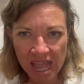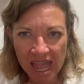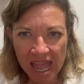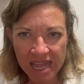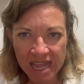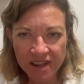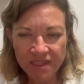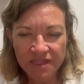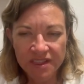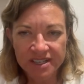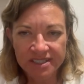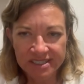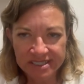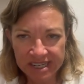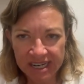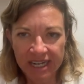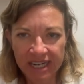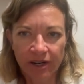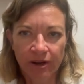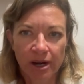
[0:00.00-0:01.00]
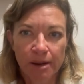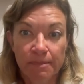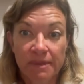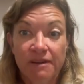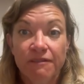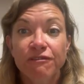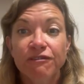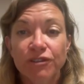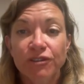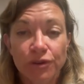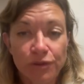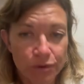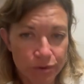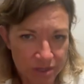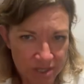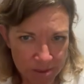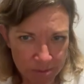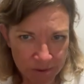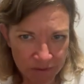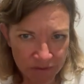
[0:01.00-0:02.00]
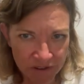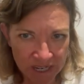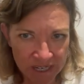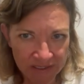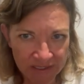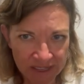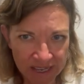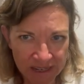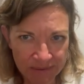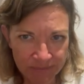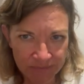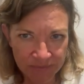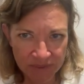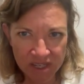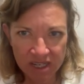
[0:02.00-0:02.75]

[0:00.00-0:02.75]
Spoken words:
And in this diagram, they further subdivided that.